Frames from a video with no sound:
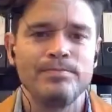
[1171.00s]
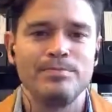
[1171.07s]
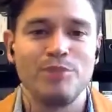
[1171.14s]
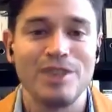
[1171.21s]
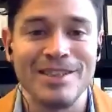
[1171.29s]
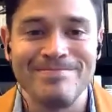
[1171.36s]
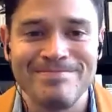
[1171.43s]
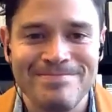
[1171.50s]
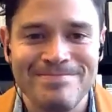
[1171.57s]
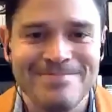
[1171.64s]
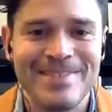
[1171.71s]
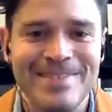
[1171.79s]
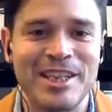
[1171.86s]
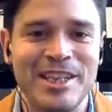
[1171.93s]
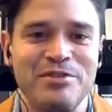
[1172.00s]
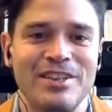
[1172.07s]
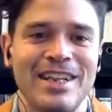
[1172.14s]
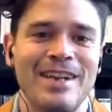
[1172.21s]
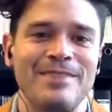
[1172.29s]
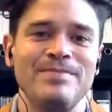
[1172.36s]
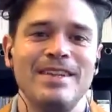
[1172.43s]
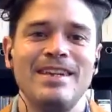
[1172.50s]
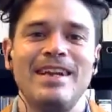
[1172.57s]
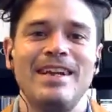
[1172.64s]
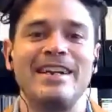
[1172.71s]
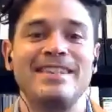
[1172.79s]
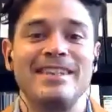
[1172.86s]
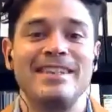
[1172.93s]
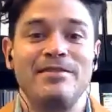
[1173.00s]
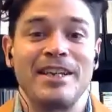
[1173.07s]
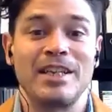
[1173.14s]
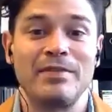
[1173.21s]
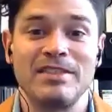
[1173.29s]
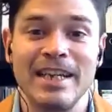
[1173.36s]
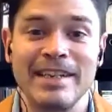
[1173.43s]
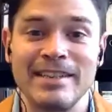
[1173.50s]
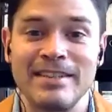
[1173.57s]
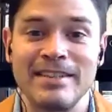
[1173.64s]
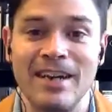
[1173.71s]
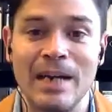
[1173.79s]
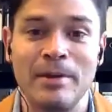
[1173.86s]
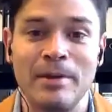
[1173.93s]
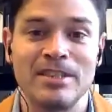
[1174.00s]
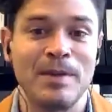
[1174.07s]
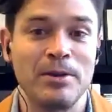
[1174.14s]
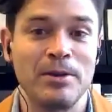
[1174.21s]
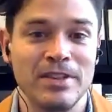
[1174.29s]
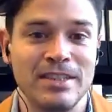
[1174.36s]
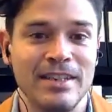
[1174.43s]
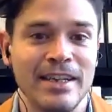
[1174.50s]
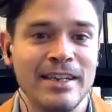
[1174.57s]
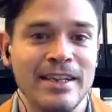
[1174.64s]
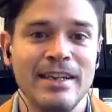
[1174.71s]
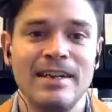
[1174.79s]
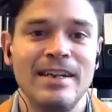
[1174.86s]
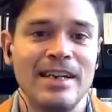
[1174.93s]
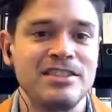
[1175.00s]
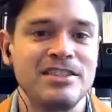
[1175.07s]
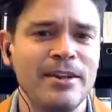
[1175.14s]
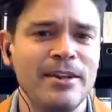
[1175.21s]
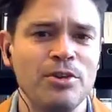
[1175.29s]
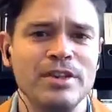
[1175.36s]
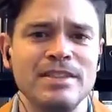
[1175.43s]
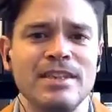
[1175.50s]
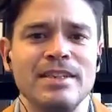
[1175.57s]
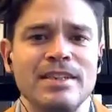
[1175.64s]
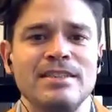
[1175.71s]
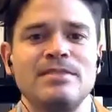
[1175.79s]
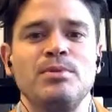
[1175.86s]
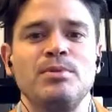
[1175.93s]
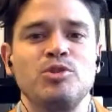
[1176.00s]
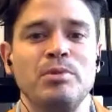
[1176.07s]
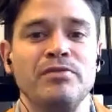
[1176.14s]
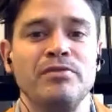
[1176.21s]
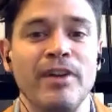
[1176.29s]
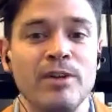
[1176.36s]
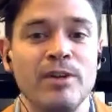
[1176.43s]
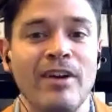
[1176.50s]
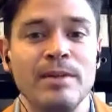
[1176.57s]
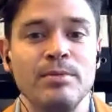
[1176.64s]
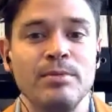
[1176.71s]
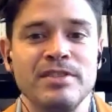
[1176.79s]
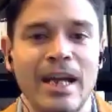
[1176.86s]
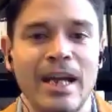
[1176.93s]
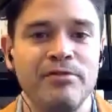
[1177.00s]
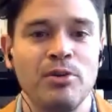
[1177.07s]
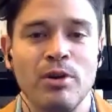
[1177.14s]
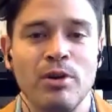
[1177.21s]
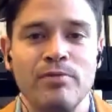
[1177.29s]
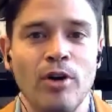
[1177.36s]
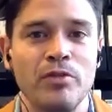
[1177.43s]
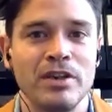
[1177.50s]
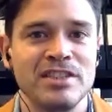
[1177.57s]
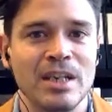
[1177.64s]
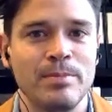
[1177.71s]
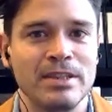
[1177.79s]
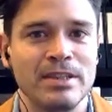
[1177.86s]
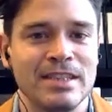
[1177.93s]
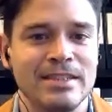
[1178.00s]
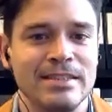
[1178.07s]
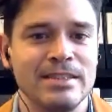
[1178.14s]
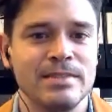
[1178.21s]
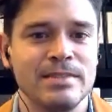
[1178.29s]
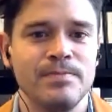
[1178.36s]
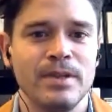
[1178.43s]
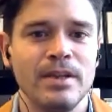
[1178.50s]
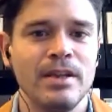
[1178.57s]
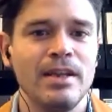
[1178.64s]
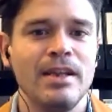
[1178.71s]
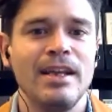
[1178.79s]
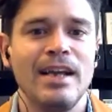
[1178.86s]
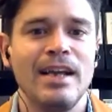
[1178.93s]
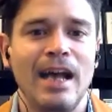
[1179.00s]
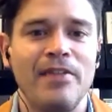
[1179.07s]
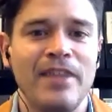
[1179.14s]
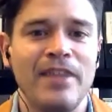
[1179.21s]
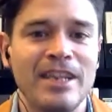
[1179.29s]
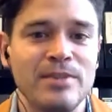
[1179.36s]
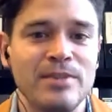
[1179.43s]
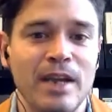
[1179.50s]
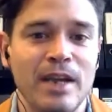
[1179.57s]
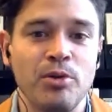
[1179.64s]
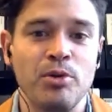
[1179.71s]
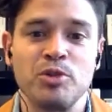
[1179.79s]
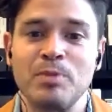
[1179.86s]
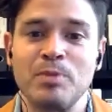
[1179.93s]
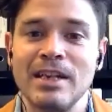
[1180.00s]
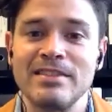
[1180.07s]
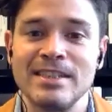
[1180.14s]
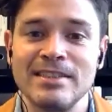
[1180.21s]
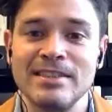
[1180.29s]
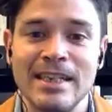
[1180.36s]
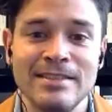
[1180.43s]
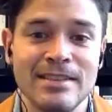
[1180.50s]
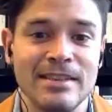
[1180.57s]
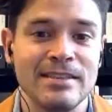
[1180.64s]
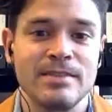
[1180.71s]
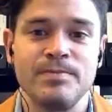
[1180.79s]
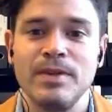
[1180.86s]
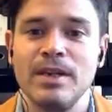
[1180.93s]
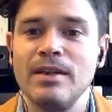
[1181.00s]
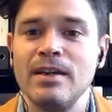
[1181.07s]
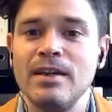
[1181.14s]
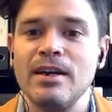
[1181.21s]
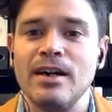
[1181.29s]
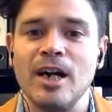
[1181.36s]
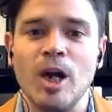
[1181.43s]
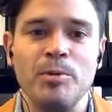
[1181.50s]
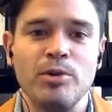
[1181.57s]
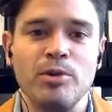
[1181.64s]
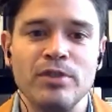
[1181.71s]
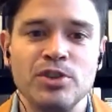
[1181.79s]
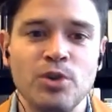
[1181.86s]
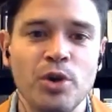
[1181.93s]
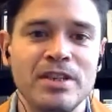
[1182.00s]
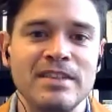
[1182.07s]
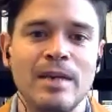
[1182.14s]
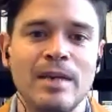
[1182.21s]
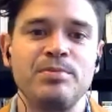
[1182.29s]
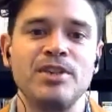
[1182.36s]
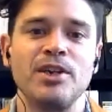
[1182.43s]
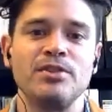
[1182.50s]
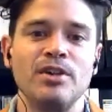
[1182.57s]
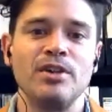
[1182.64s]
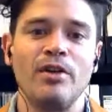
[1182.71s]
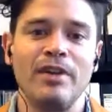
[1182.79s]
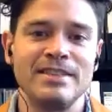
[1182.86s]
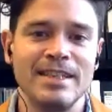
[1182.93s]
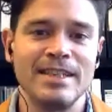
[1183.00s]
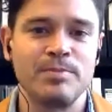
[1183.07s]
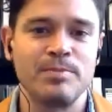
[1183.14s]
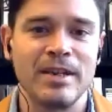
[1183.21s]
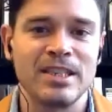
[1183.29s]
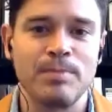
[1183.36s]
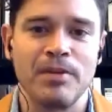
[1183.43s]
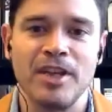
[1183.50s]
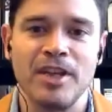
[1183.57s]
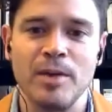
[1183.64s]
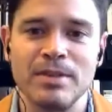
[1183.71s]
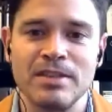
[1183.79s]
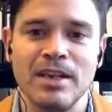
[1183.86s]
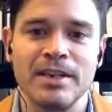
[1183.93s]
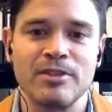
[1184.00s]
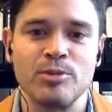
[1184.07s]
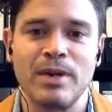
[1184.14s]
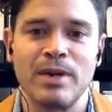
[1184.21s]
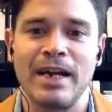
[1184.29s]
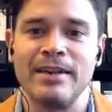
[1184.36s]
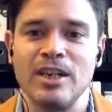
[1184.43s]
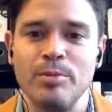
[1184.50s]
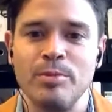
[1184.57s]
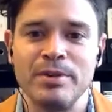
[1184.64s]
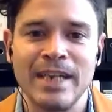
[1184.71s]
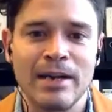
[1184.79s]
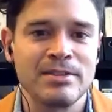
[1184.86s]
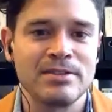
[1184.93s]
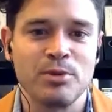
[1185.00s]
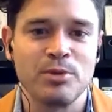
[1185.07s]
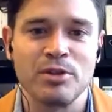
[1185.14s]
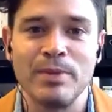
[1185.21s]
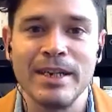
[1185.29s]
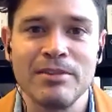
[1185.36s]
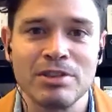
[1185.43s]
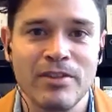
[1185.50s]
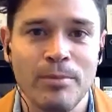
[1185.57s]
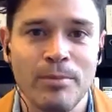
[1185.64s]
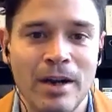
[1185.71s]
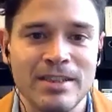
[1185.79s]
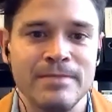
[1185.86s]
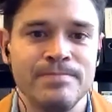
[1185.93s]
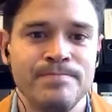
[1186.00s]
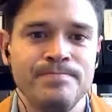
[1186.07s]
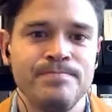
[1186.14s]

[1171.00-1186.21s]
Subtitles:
Brilliant. Thank you for that. And indeed, thank you for taking the time out to speak with us today and share your insights, which will be very valuable to everyone involved in shaping cities. And thank you to everyone who's been listening into this. I hope you've enjoyed this episode of ideasSPACE by the Urban Design Group and Urban Nous with me, Christopher Martin.